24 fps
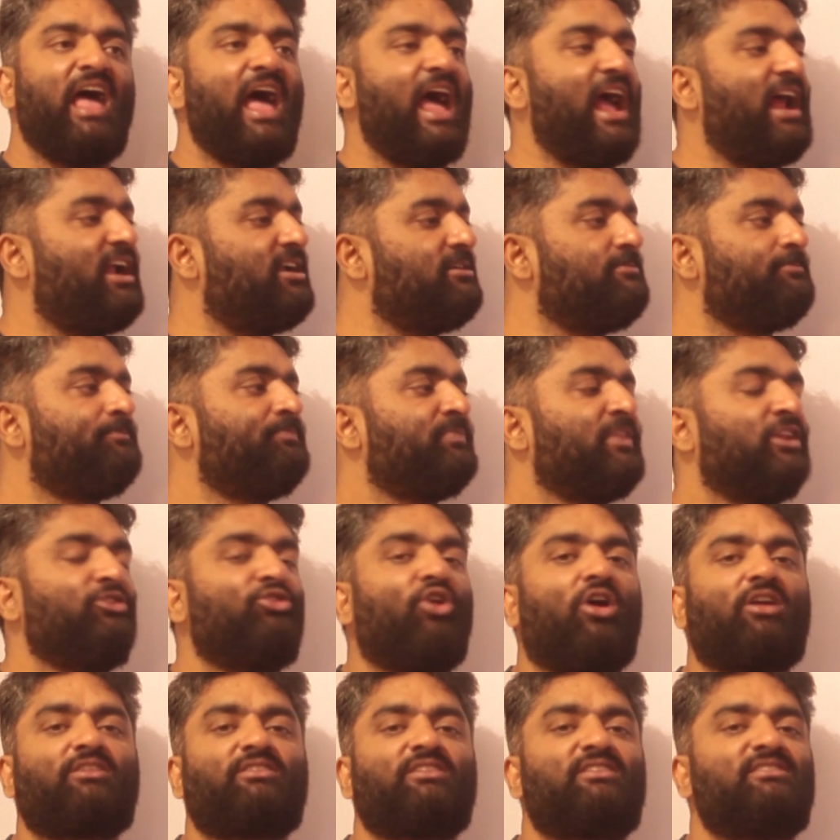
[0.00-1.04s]
And
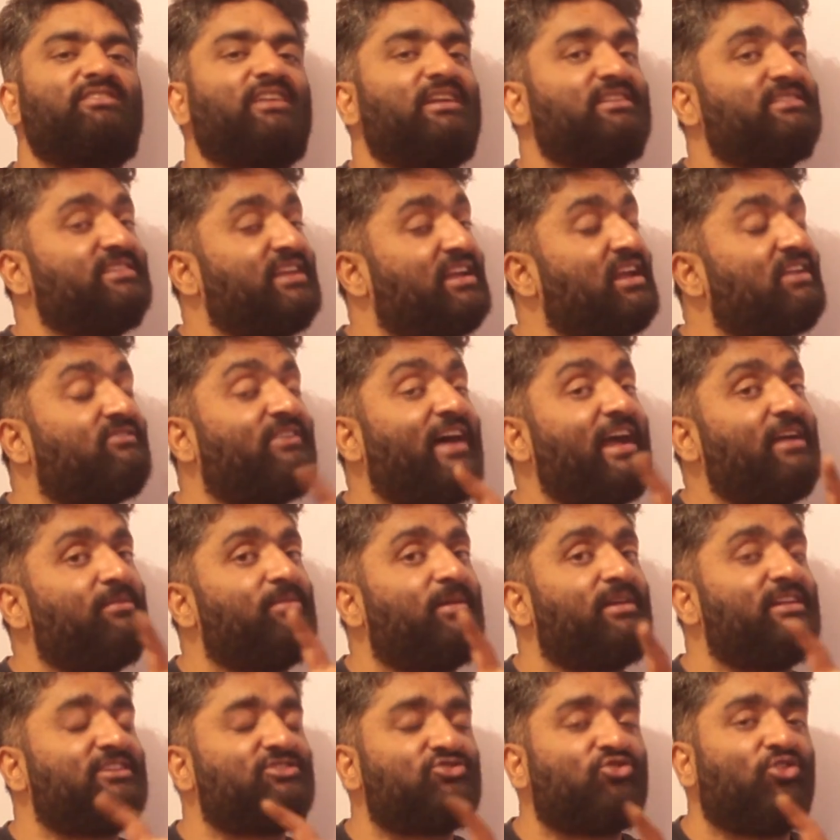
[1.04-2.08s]
doctors are saying
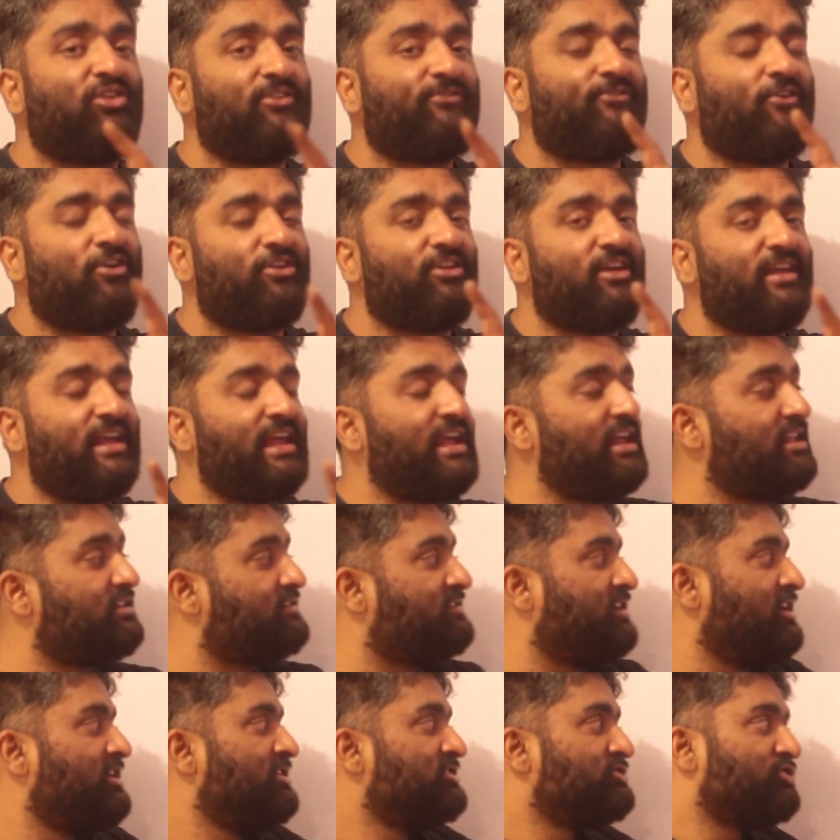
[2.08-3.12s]
fiber is good for your health,
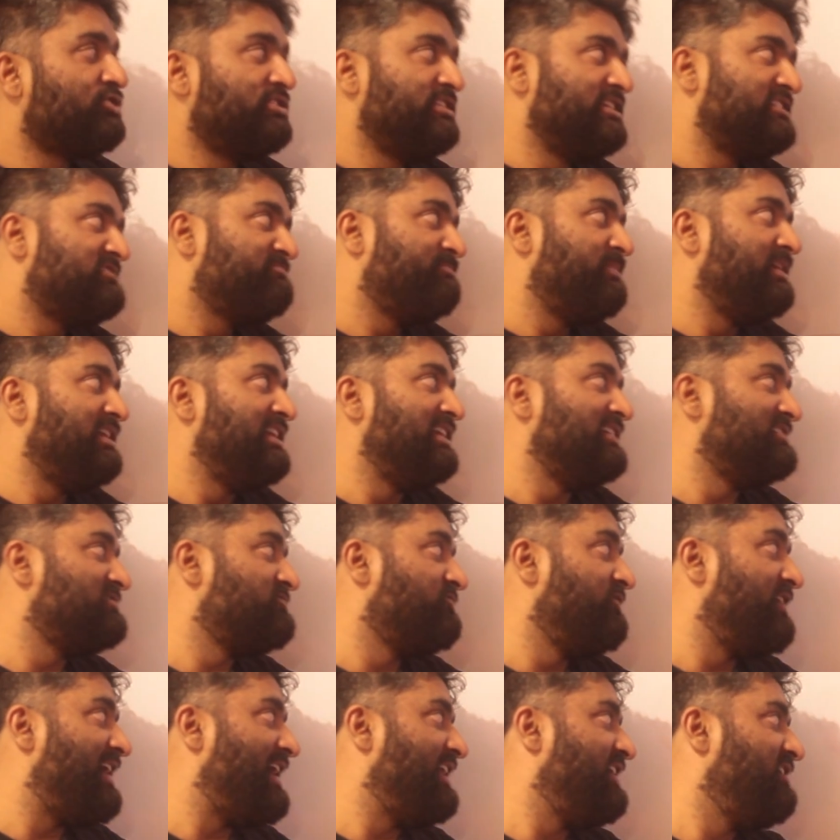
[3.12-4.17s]
so this pill is
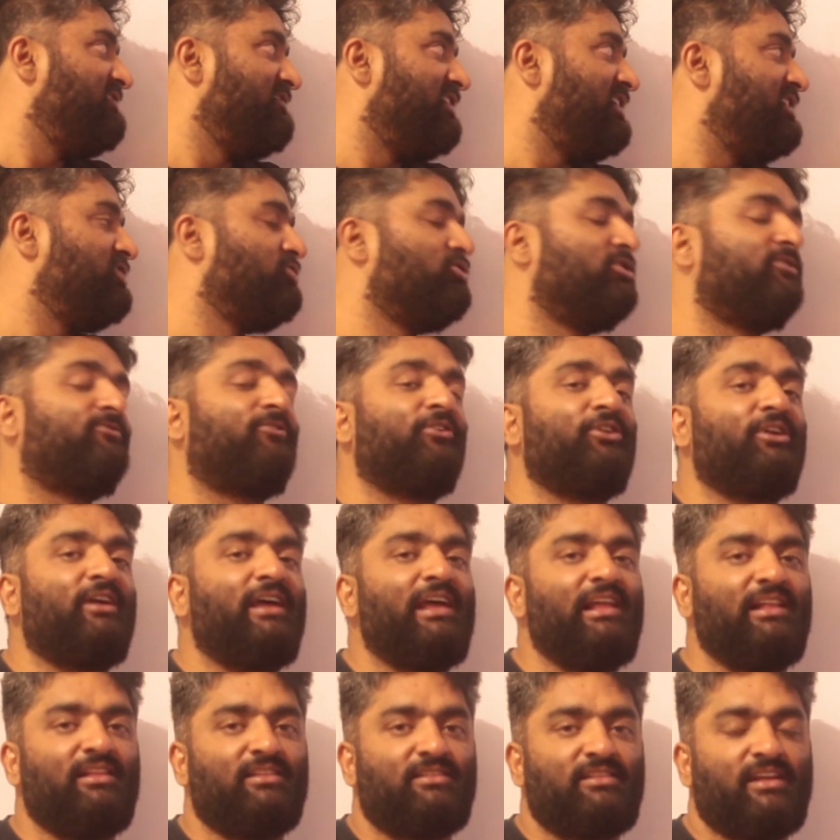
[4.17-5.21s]
very, very good for your
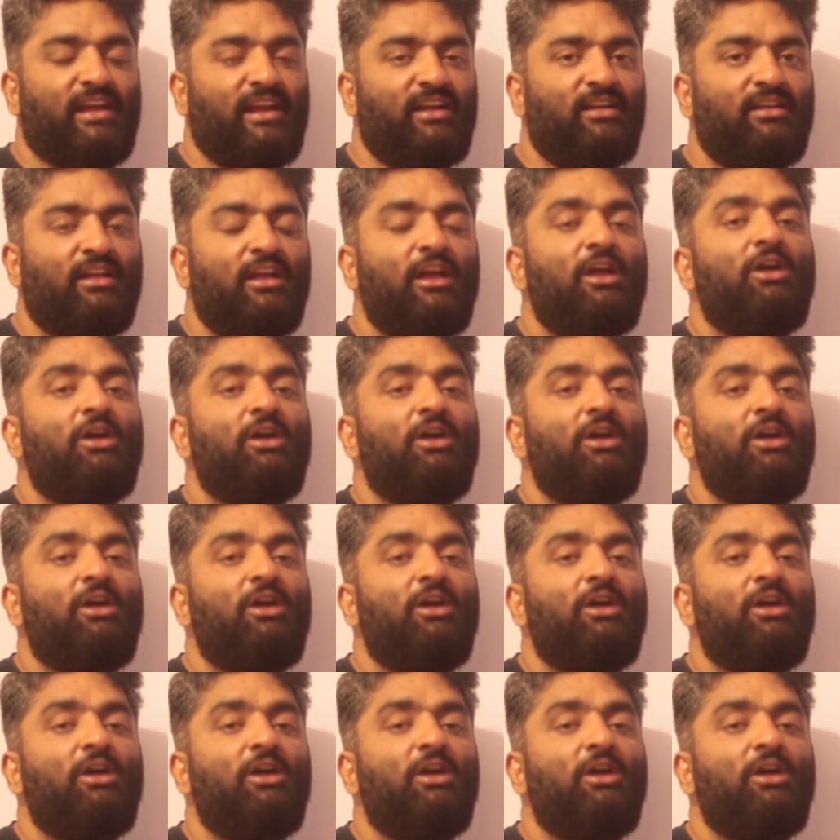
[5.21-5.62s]
health, right?